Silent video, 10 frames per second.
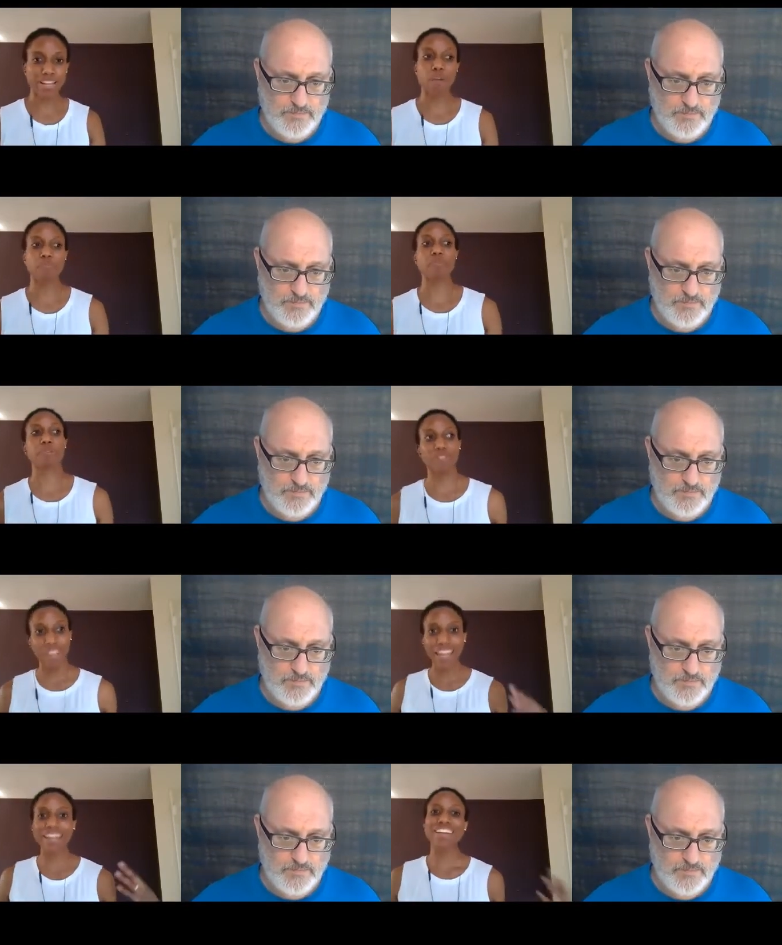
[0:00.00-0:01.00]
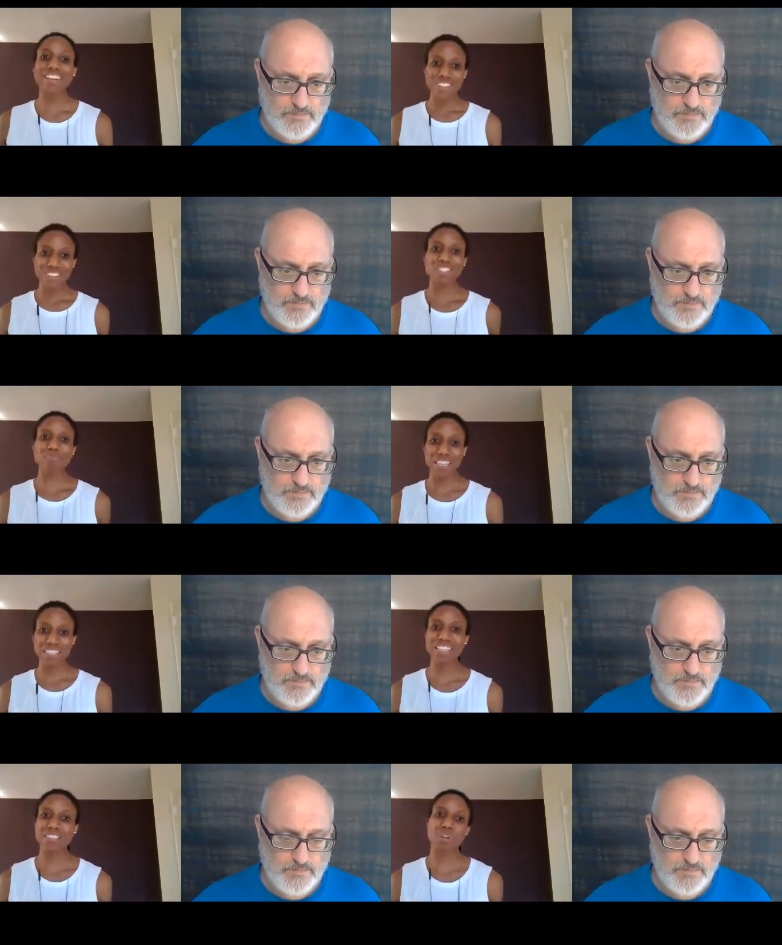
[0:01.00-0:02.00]
Speaker 1: to help them create those
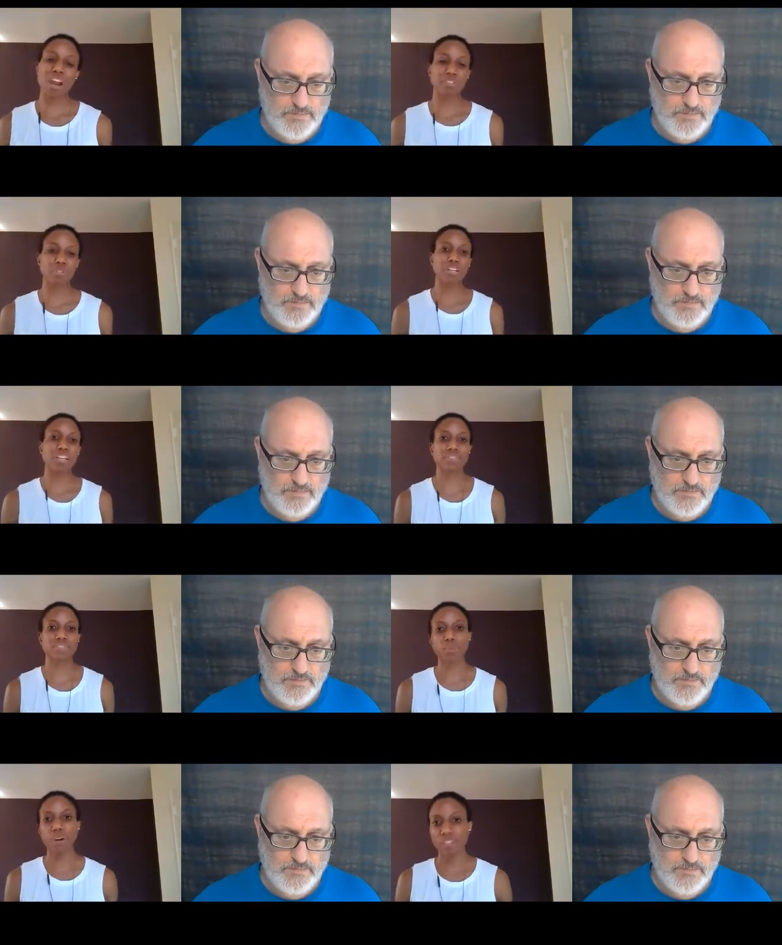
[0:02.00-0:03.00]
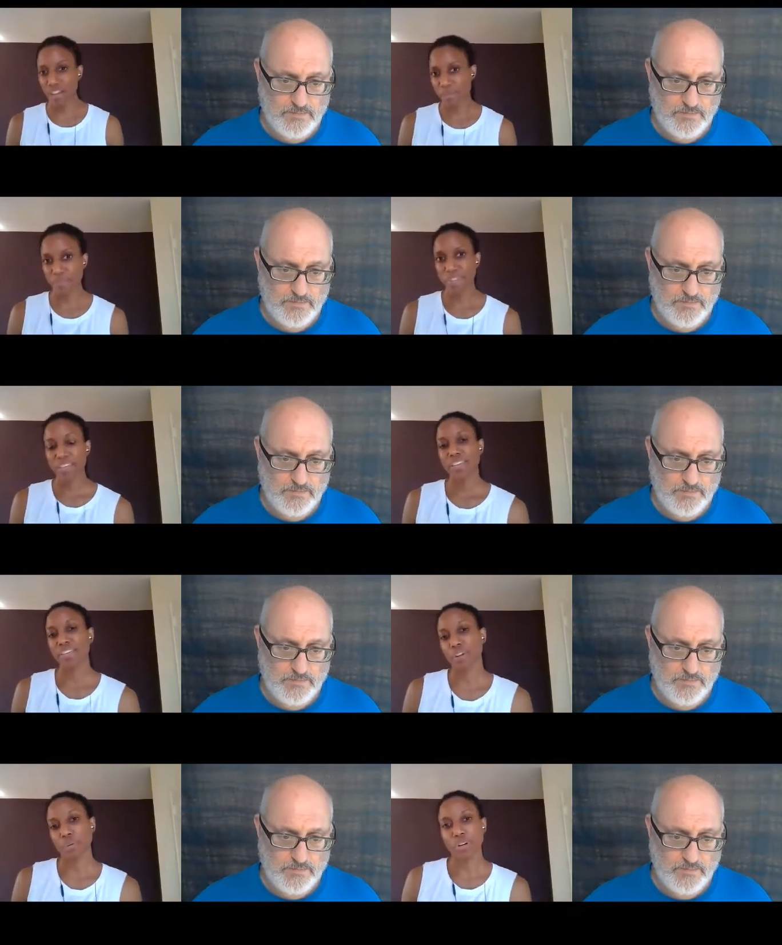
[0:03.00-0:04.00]
spaces where everyone does feel welcome
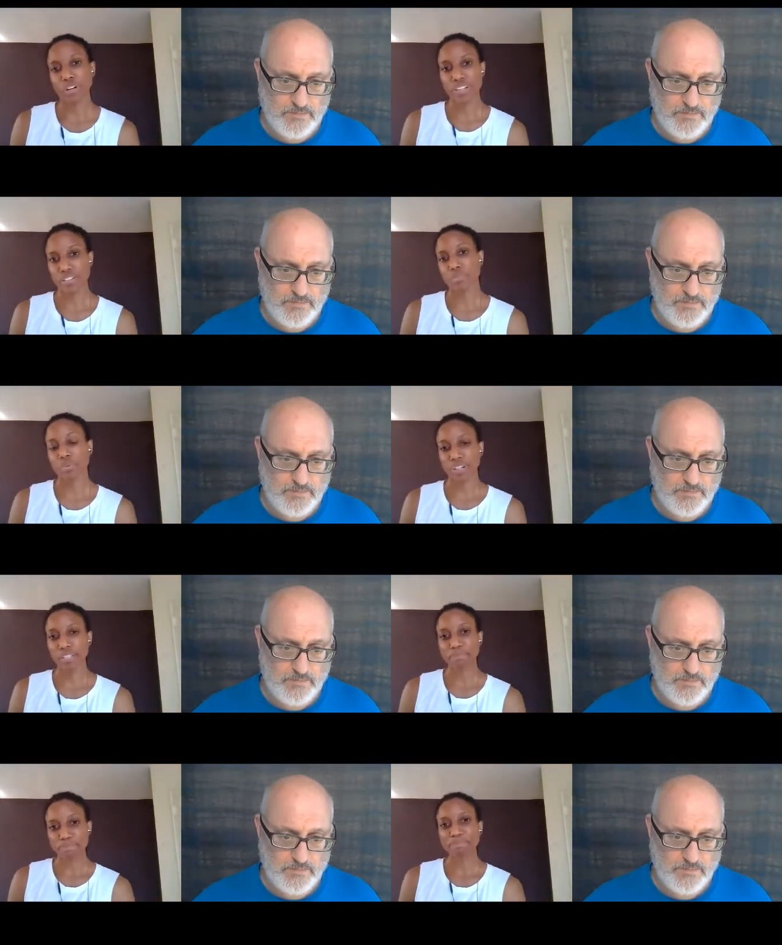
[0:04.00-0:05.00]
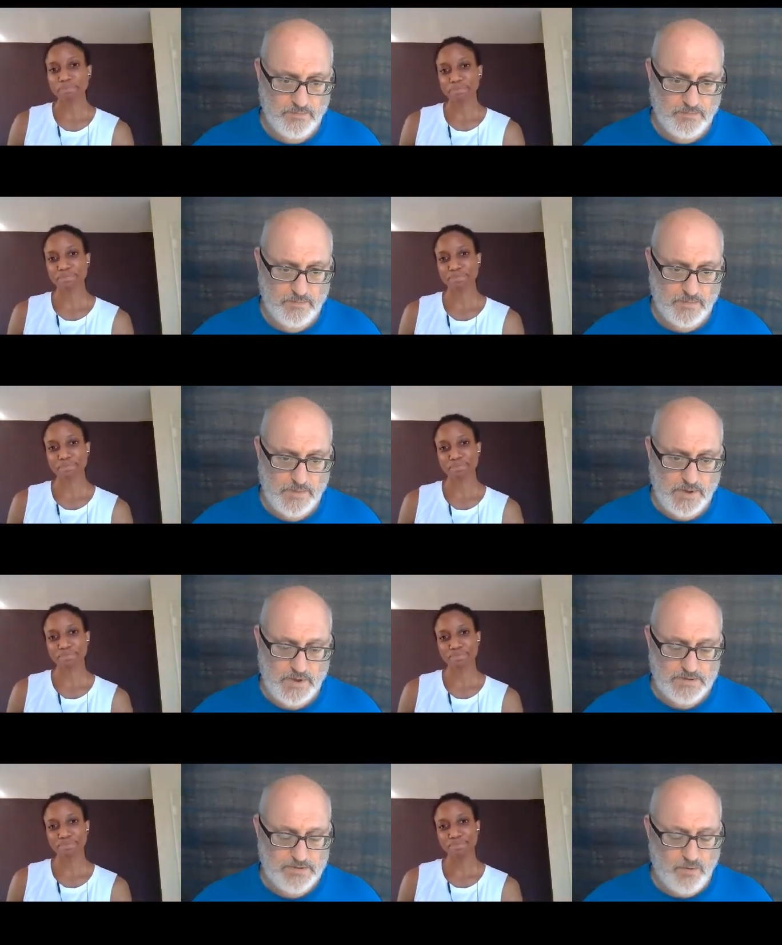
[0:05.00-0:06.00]
in their work and supported.
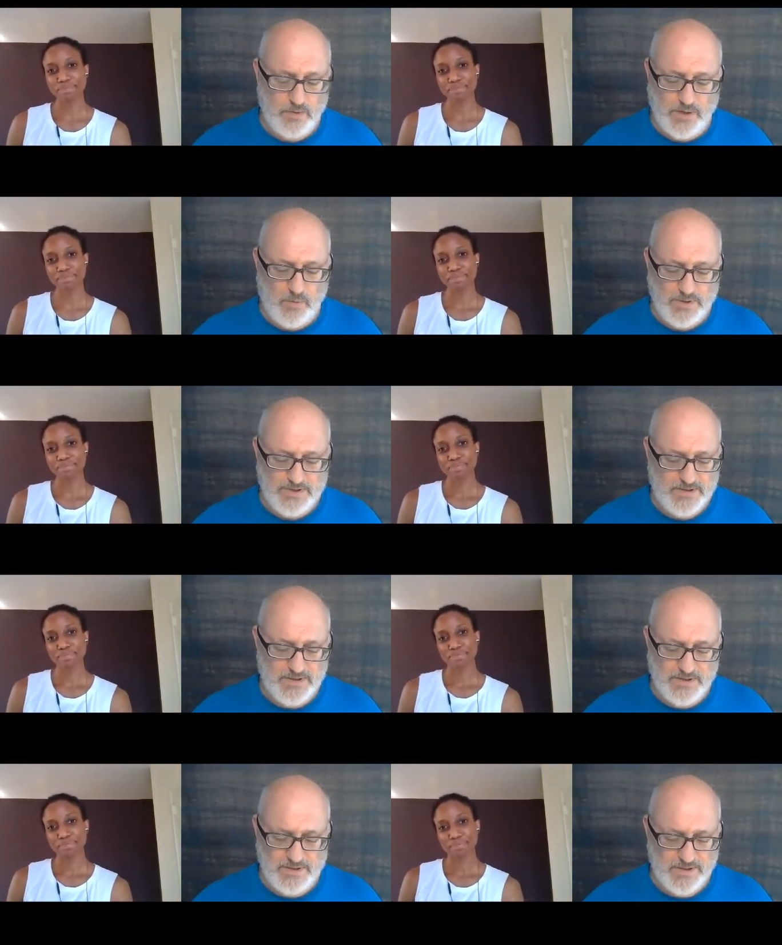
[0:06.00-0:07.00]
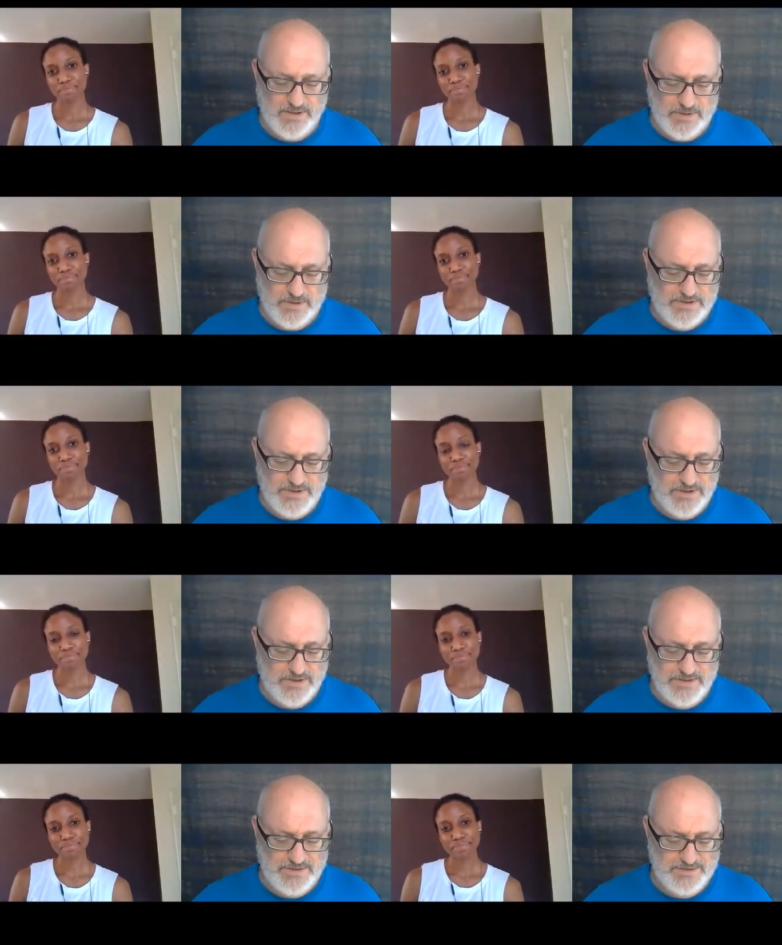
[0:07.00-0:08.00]
Speaker 2: So like what's the what's
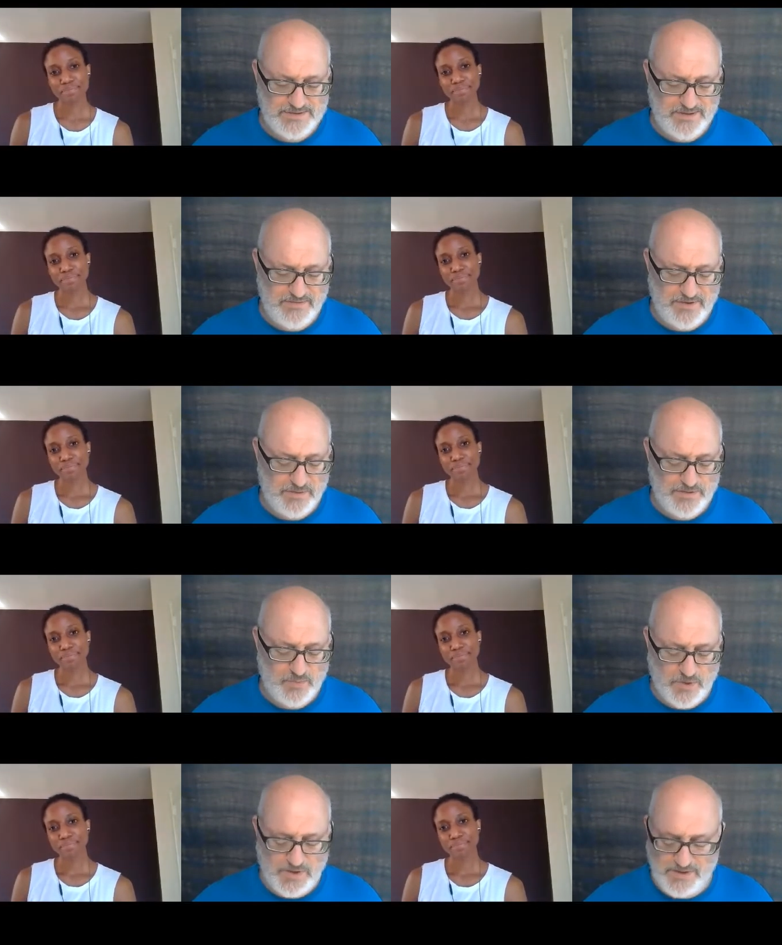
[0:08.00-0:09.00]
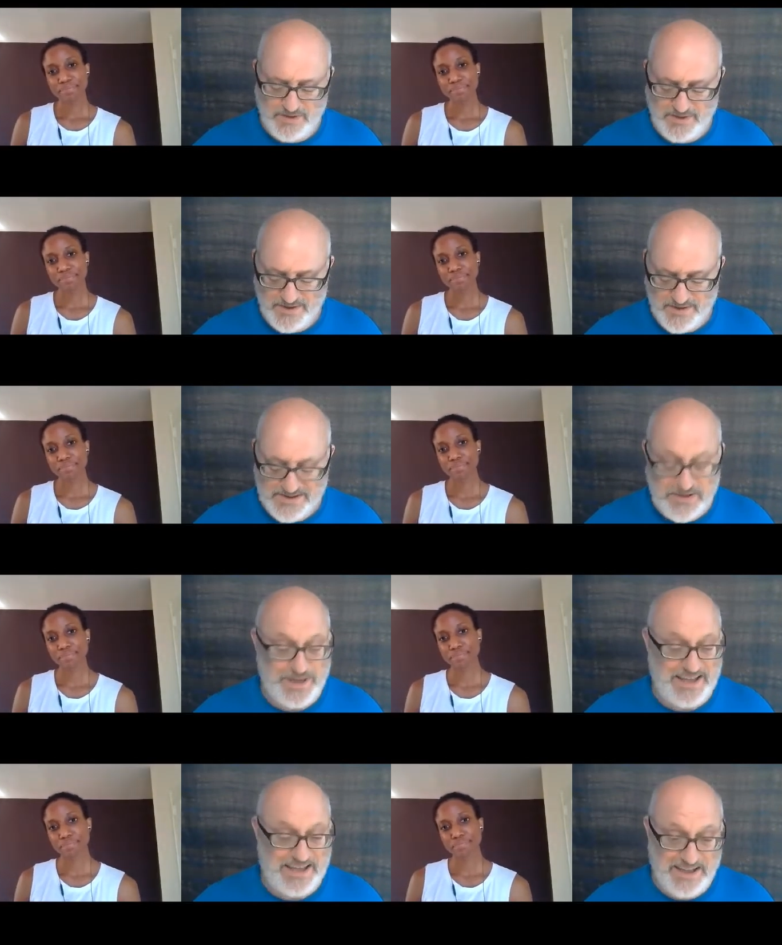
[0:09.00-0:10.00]
the if there was one is there
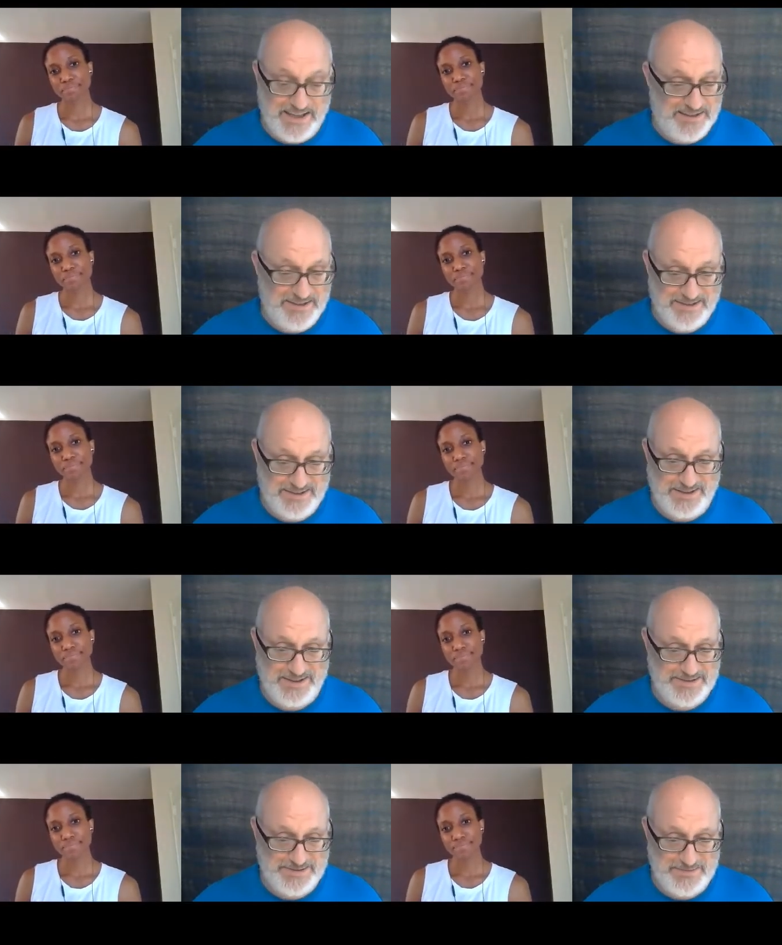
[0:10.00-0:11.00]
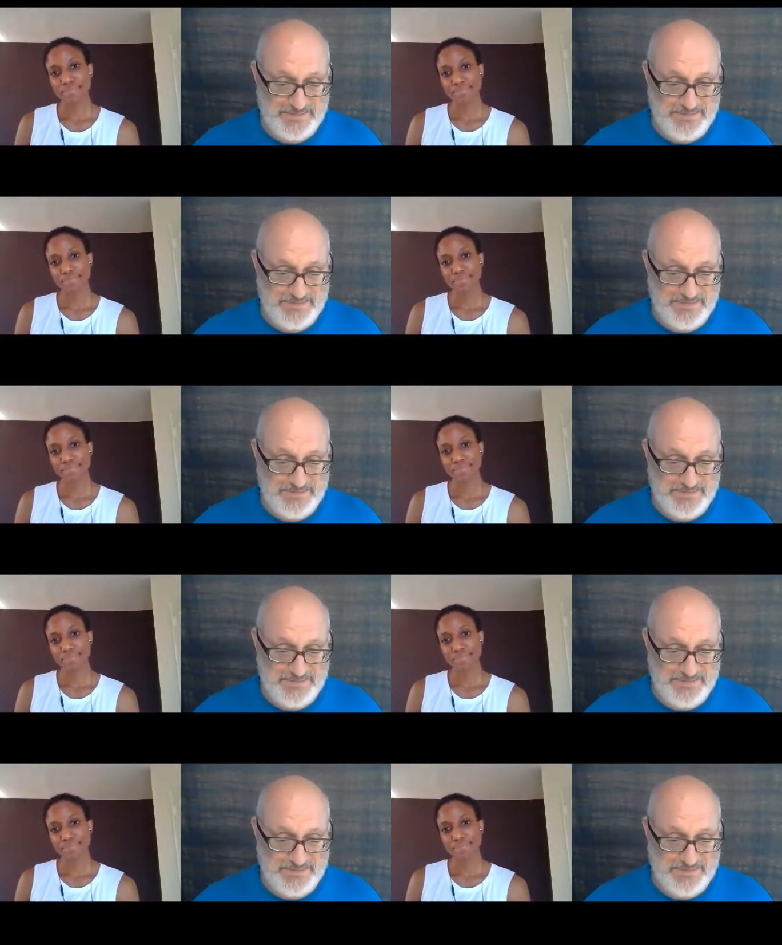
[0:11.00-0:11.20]
a key to this?